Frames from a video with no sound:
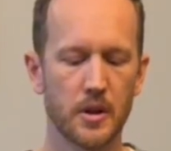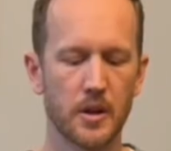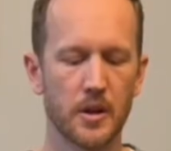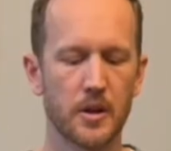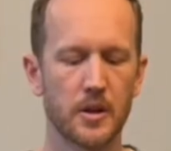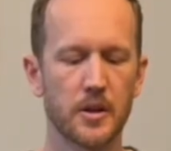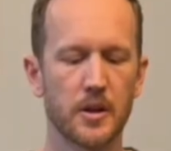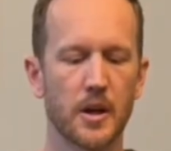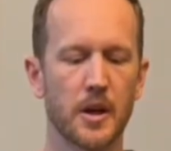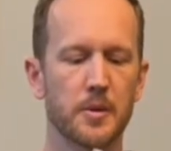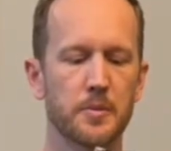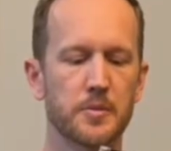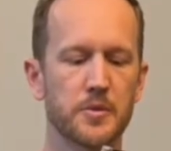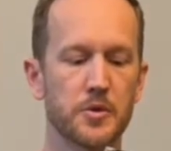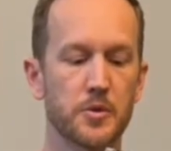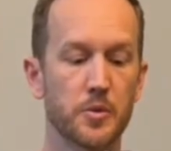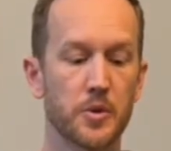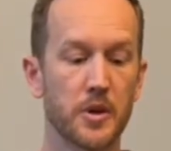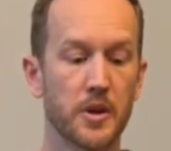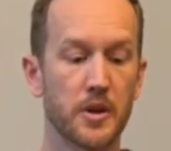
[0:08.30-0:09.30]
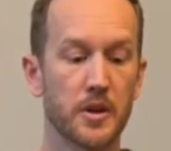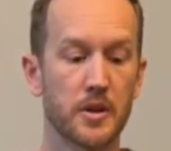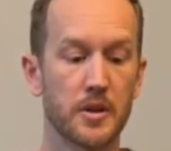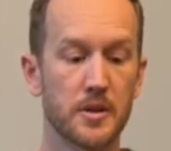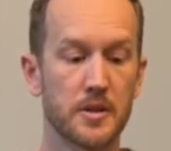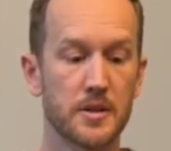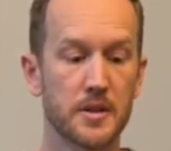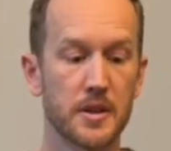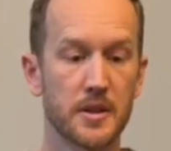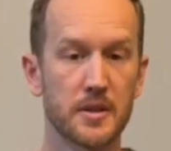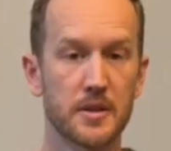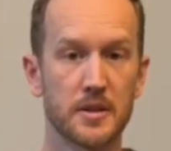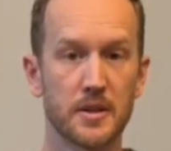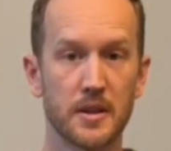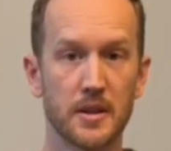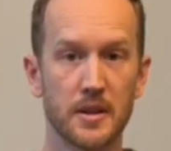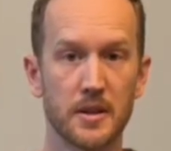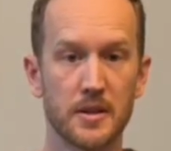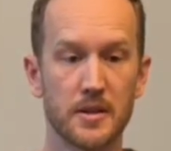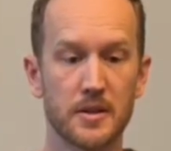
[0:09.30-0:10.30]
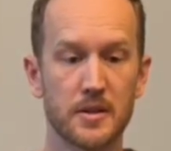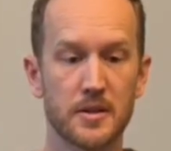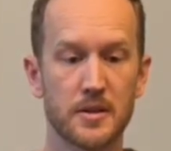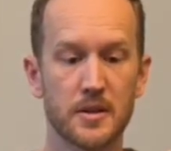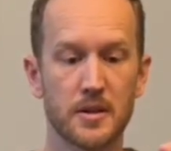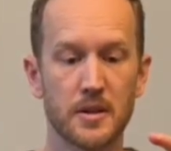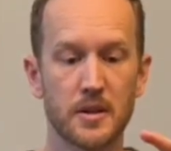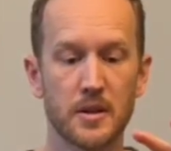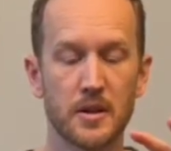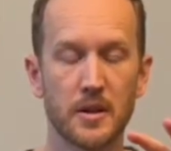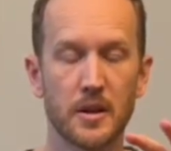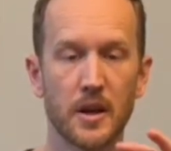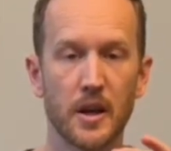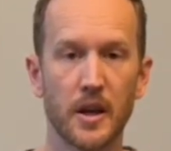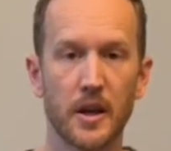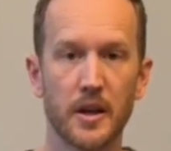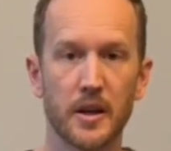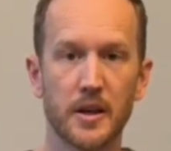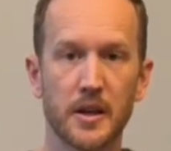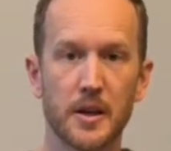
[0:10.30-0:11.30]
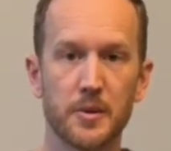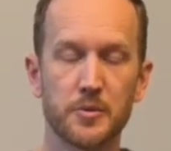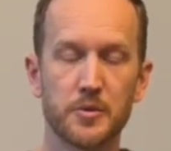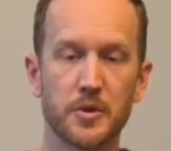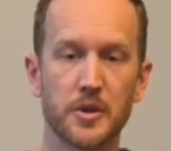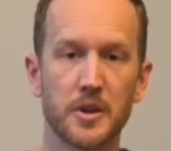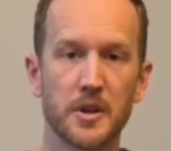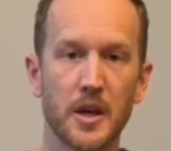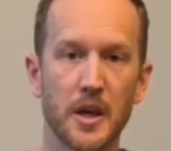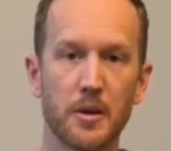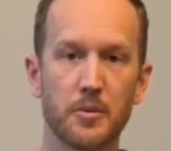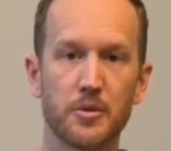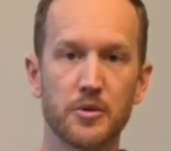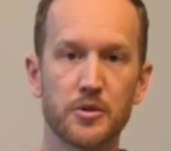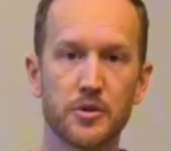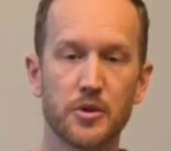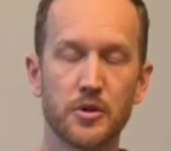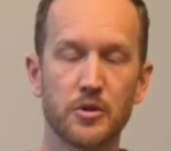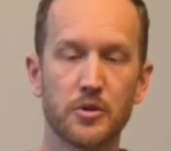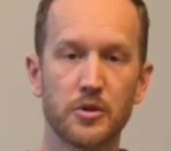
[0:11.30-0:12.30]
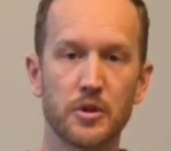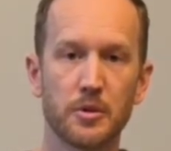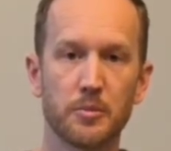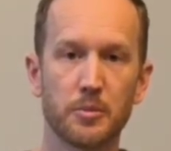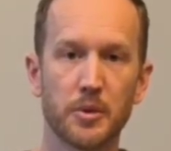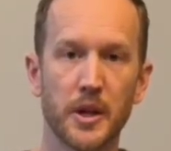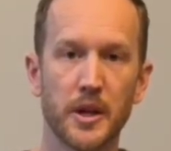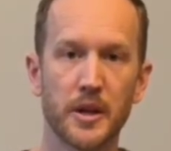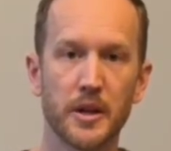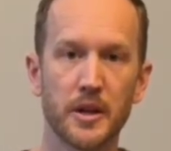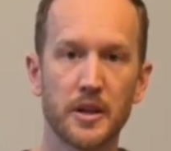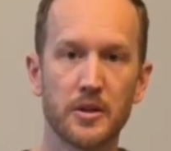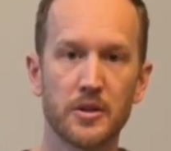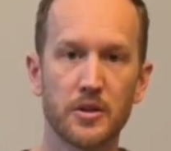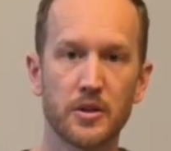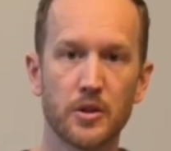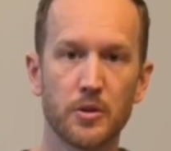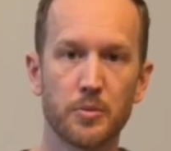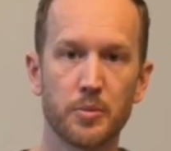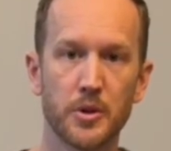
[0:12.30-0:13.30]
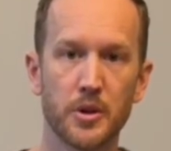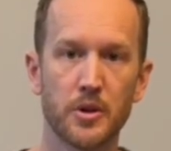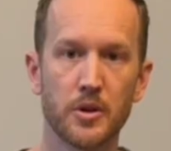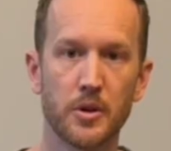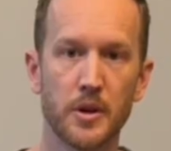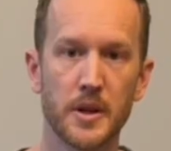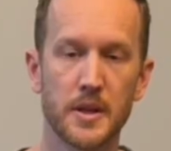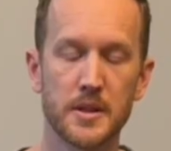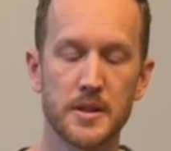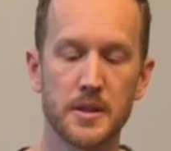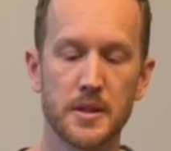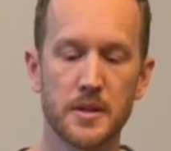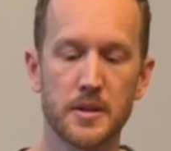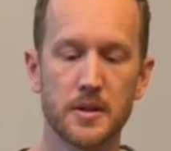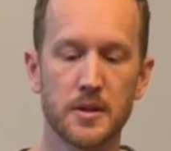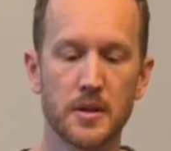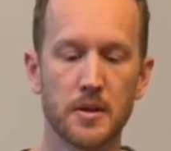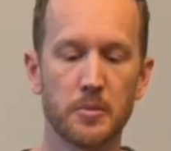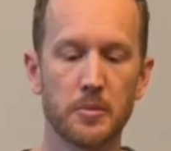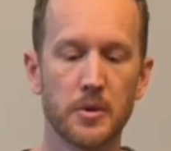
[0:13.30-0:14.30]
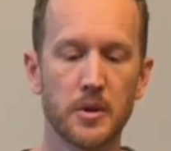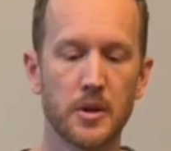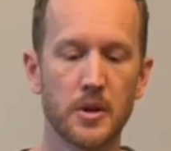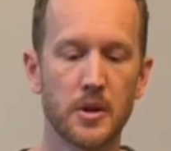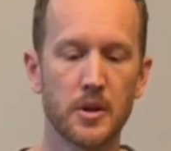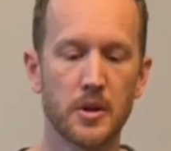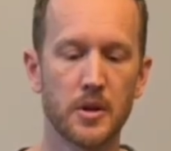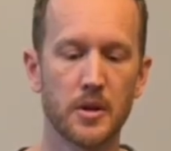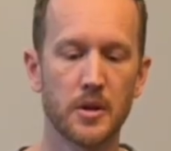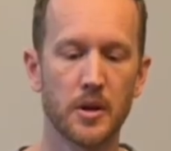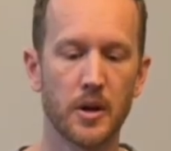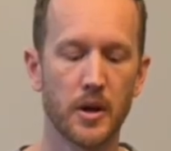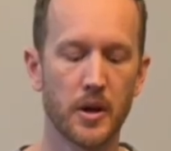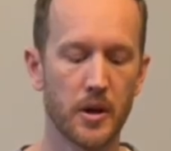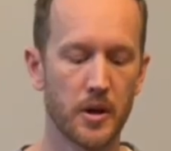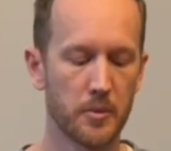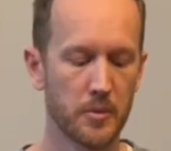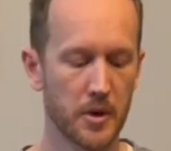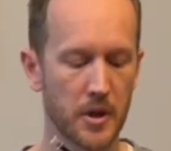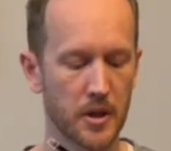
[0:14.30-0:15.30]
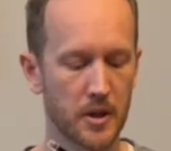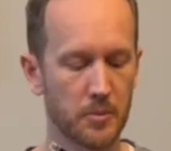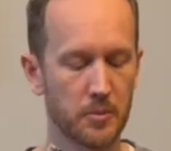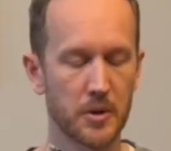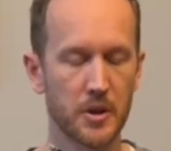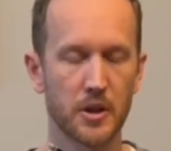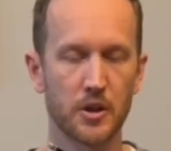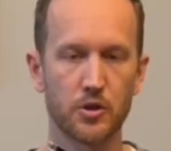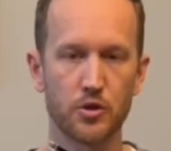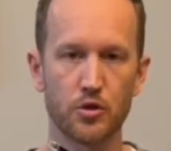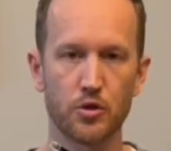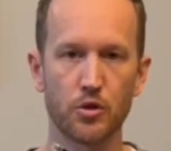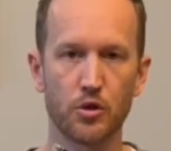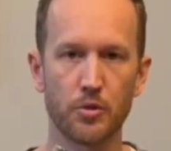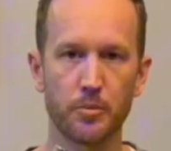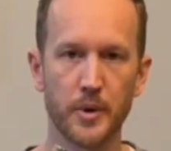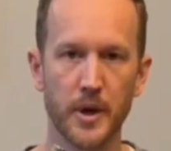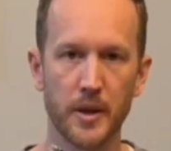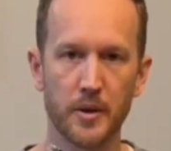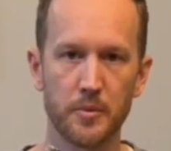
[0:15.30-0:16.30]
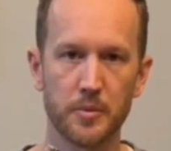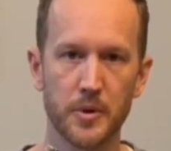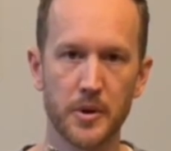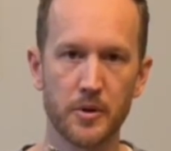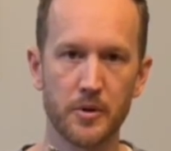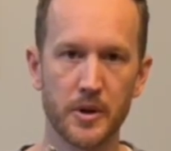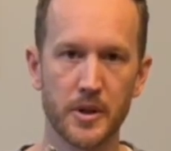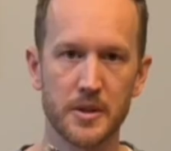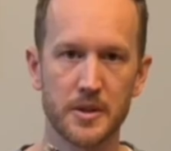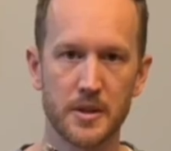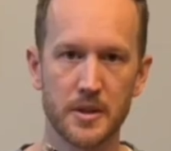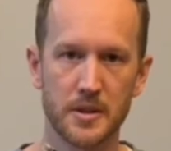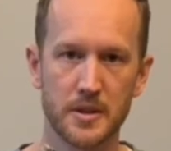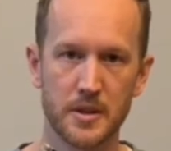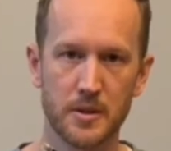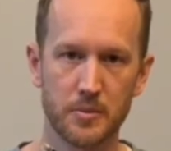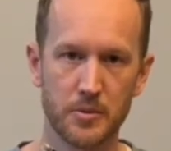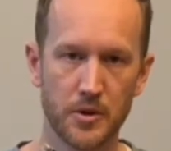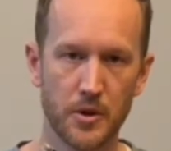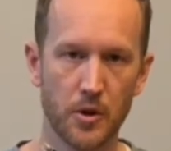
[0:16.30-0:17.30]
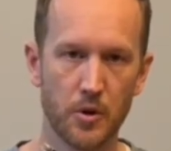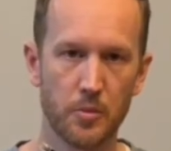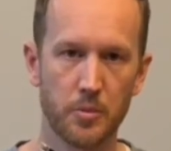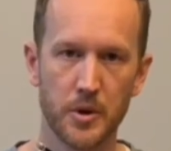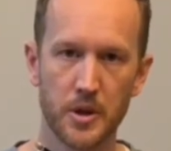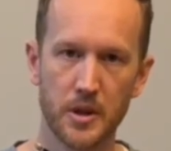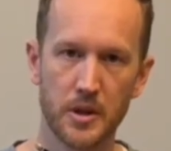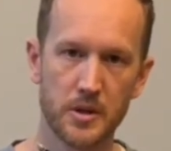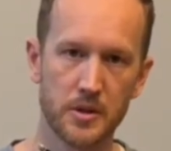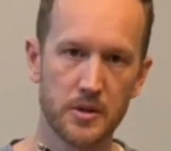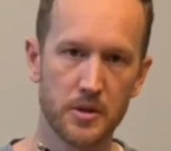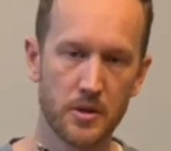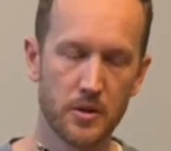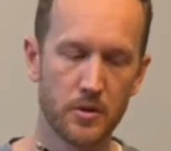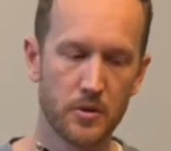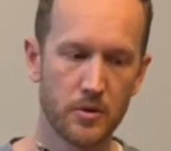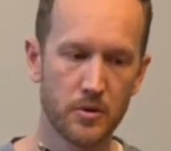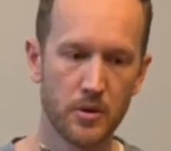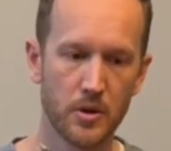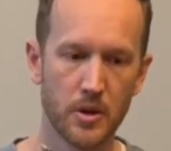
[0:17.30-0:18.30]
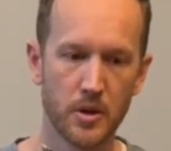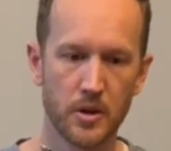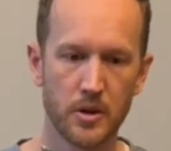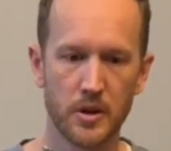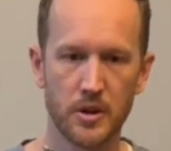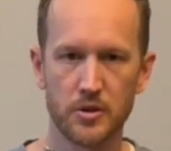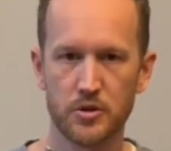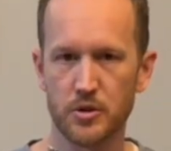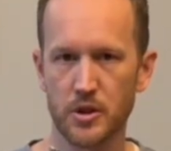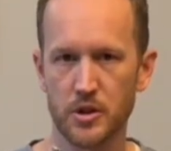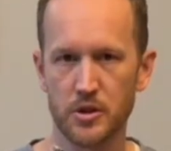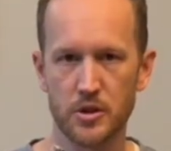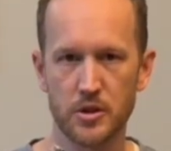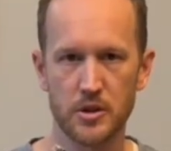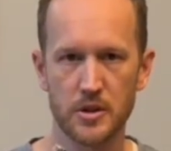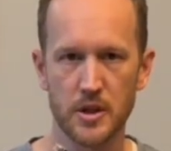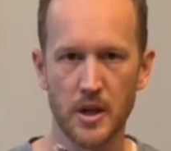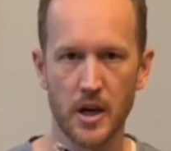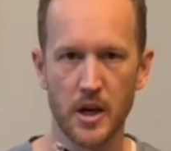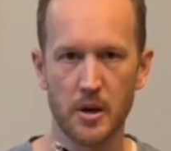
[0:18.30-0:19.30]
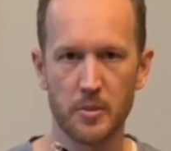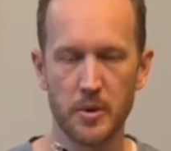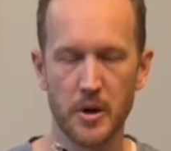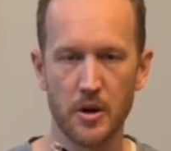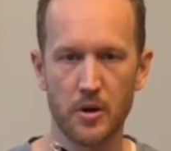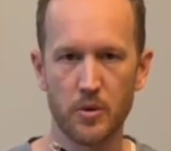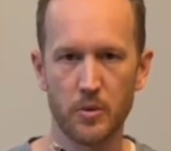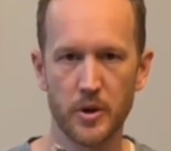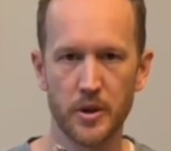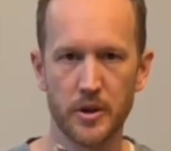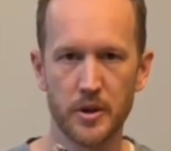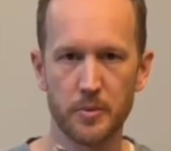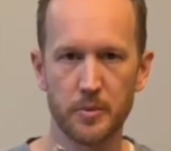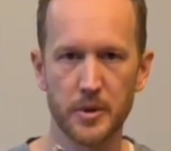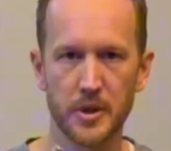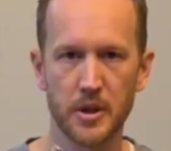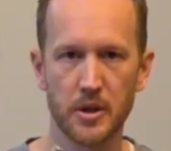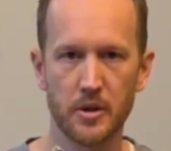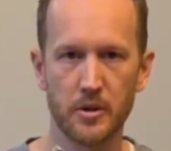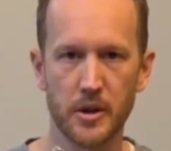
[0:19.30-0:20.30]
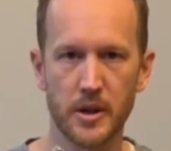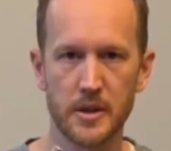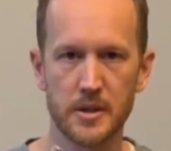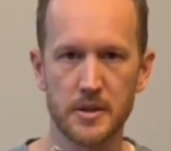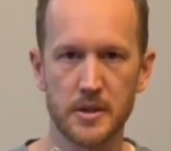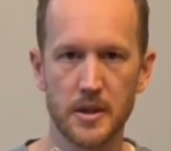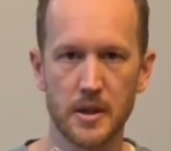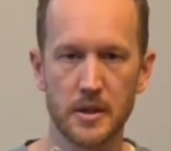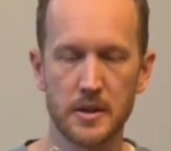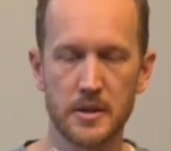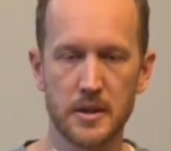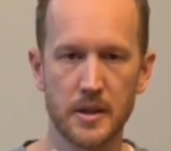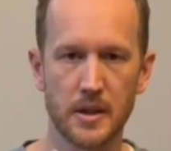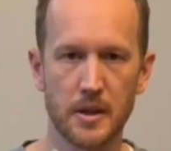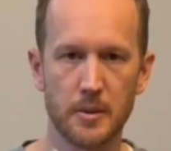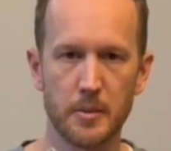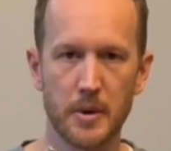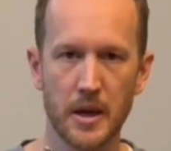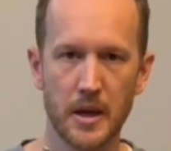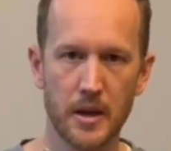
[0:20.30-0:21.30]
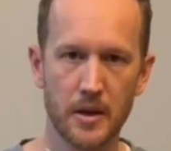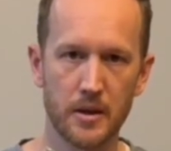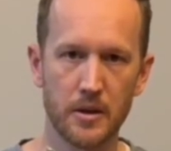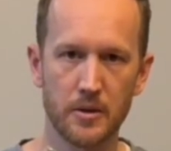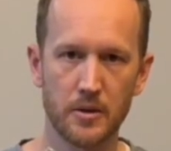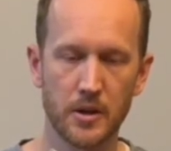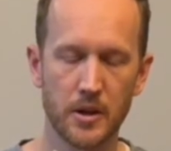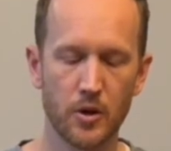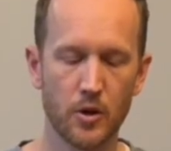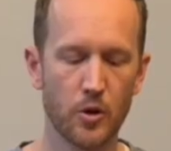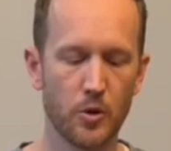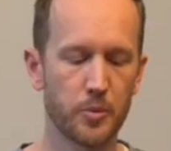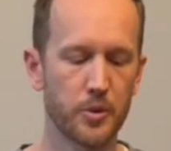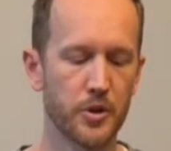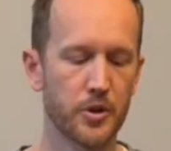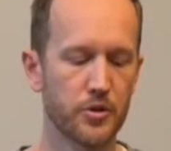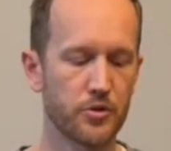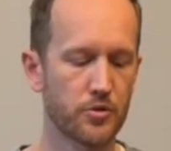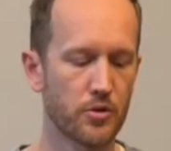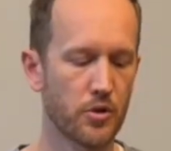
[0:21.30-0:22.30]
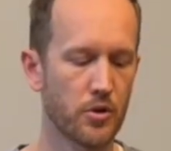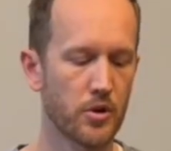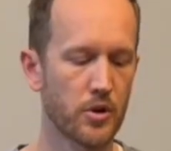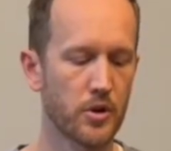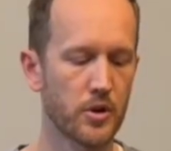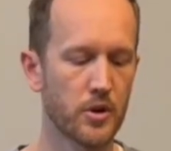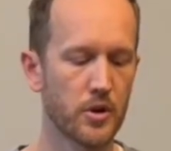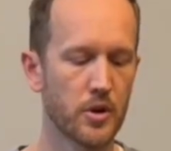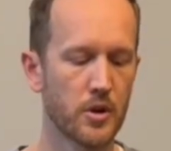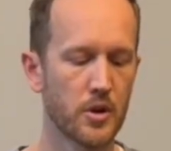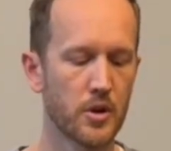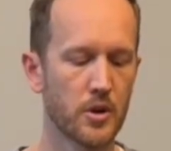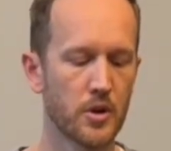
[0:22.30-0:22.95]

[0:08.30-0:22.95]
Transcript: It comes with 6 keys and it comes with a cable so you can plug it into your POS system. It can be controlled by the POS system to open it, so the instructions talk about when the POS sends the command it can open the drawer,